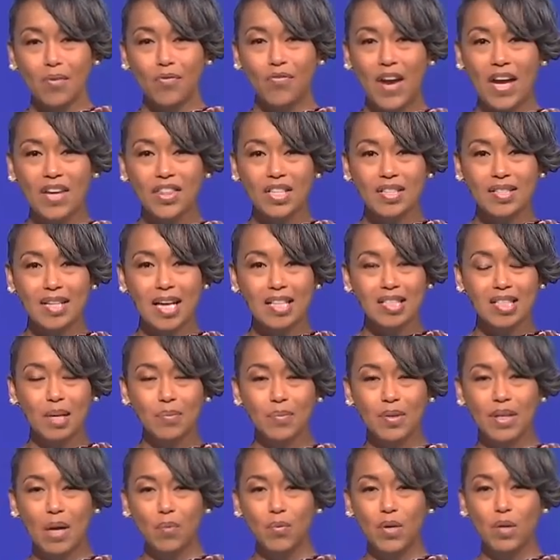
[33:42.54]
Faith is not
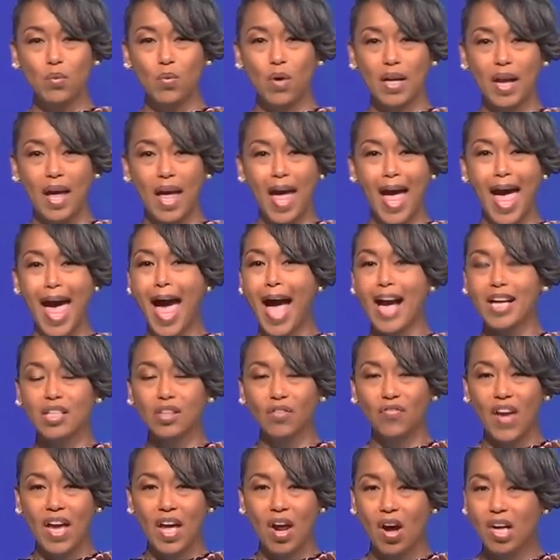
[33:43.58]
something that we want to
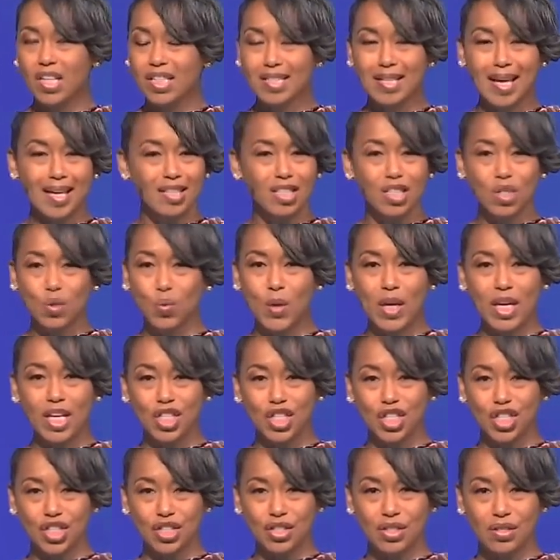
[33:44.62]
activate. It's not a
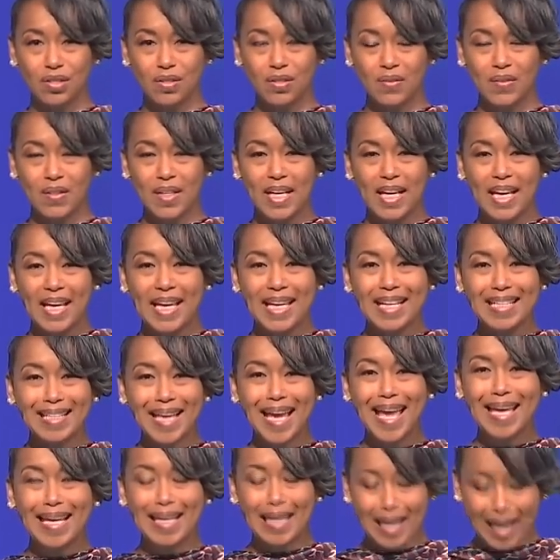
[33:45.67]
switch. It's
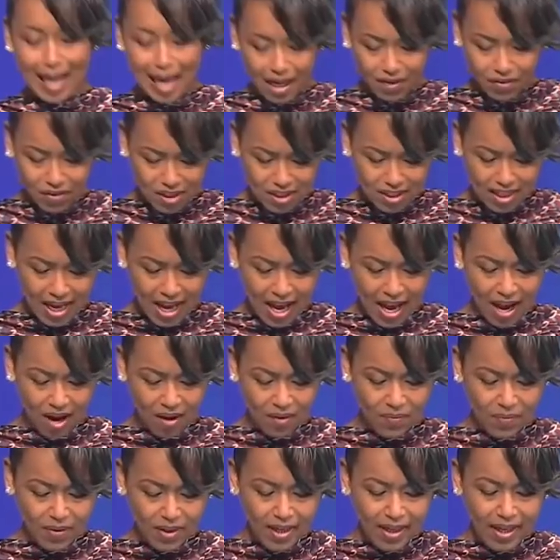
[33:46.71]
a
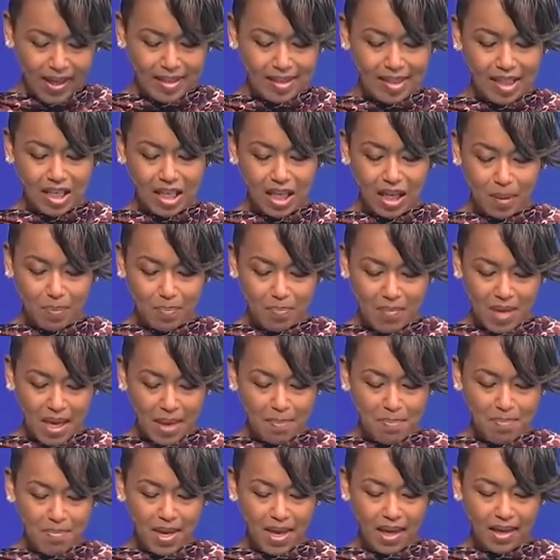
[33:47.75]
lifestyle. Right. It's a
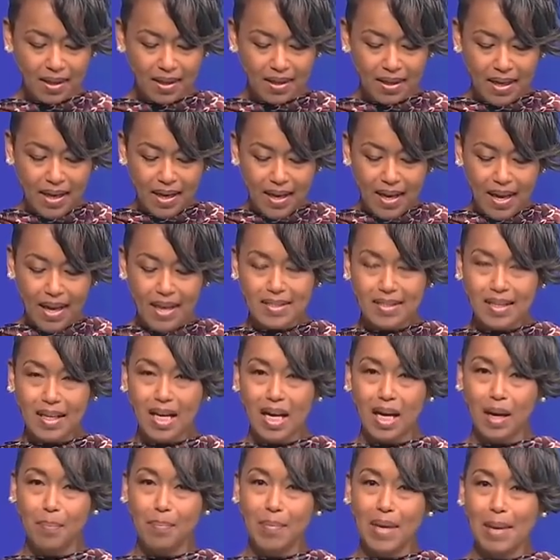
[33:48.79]
commitment. Mm-hmm. It's a
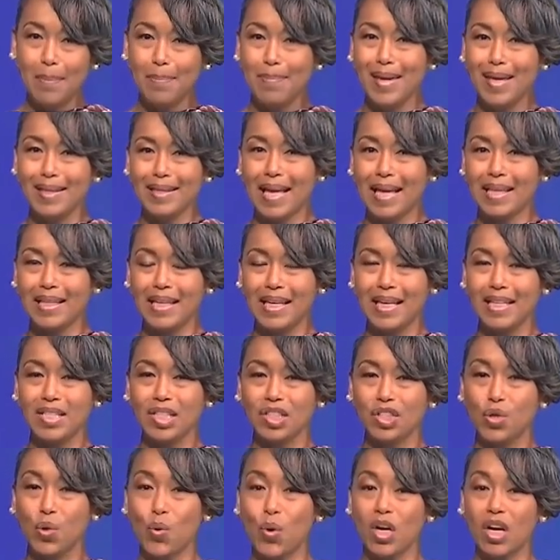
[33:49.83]
commitment that leads
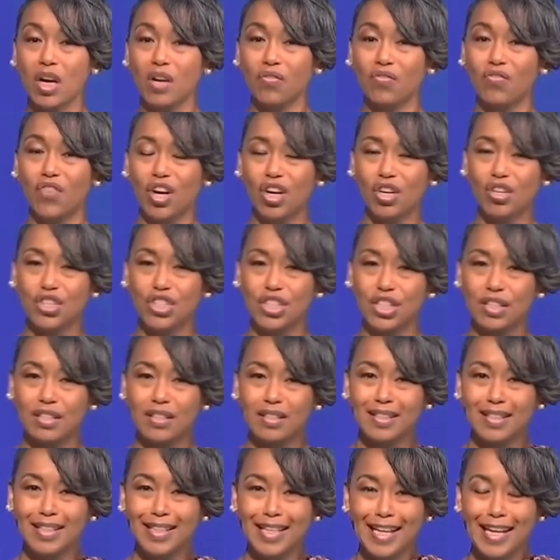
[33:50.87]
us to a
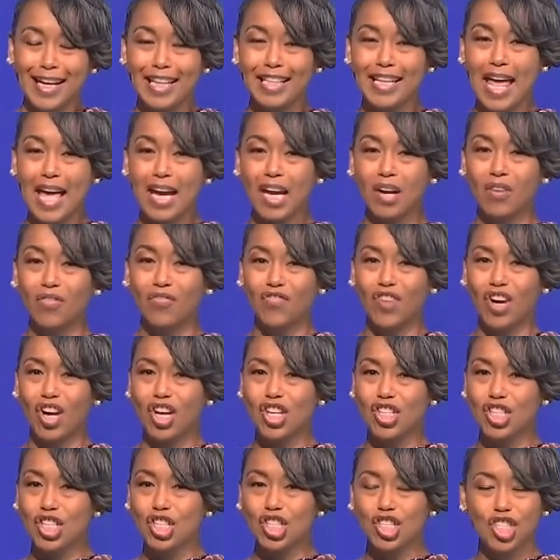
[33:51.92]
conversion. And that
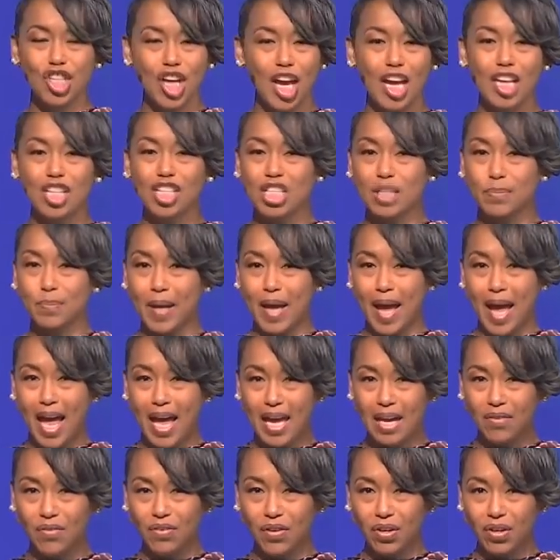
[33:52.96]
conversion changes
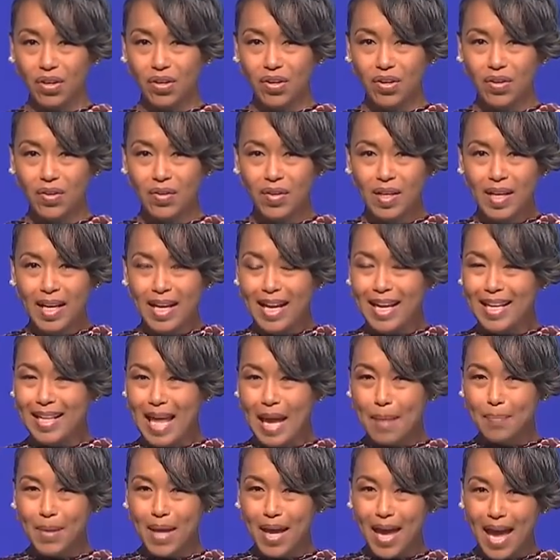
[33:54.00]
behavior. And
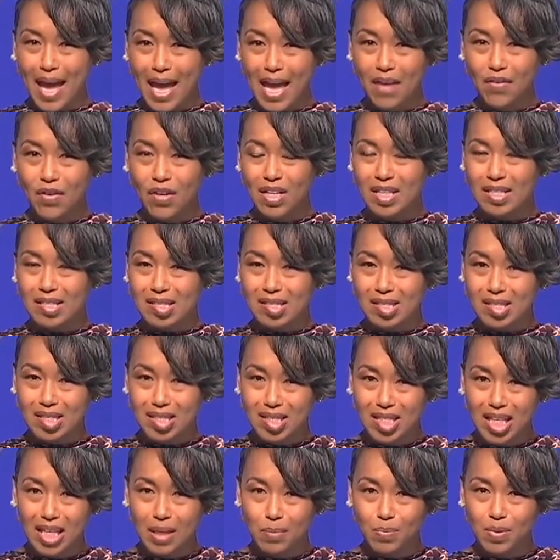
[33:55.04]
that behavior is
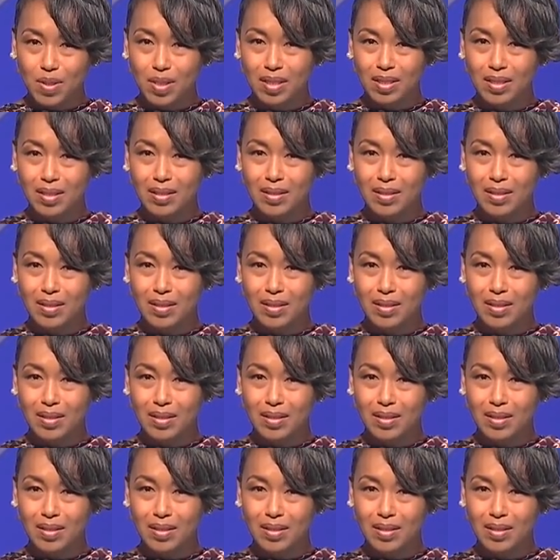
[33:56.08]
steeped